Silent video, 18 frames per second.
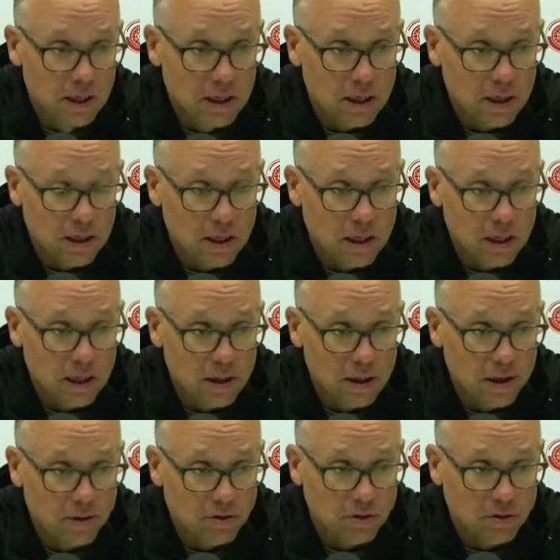
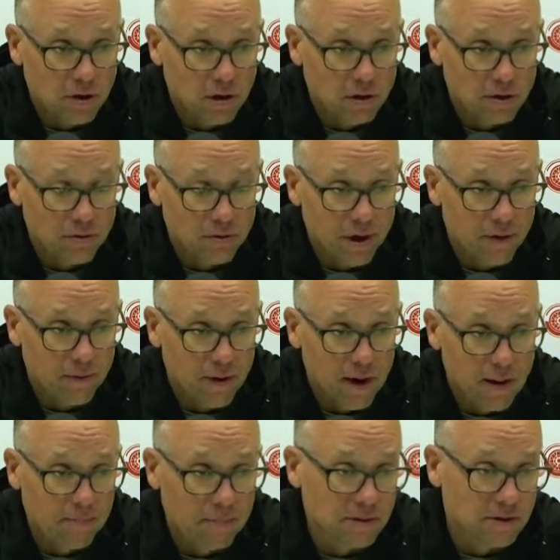he'll start in Grand
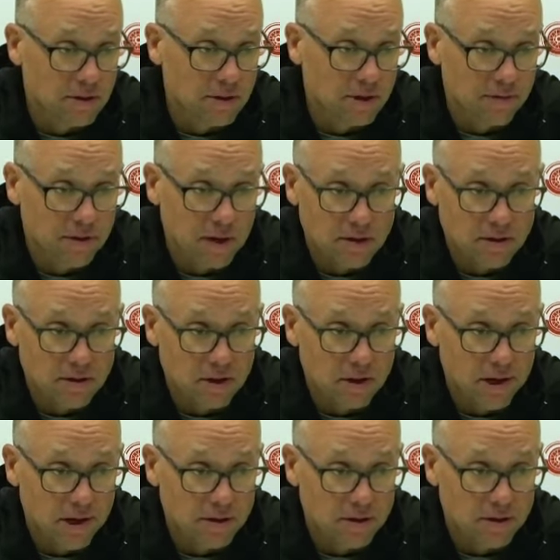Rapids. And if that's the
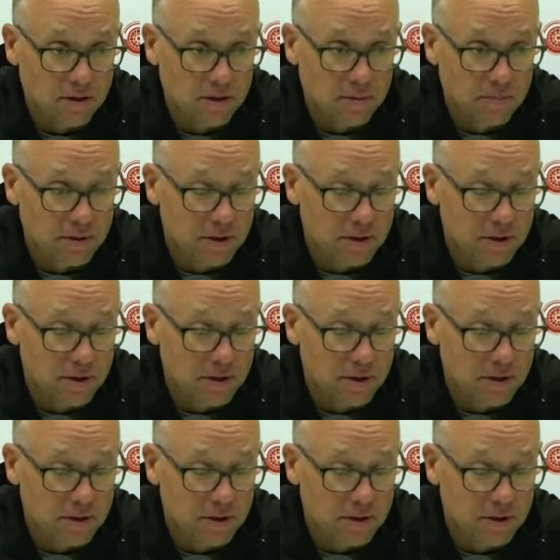case, he'll be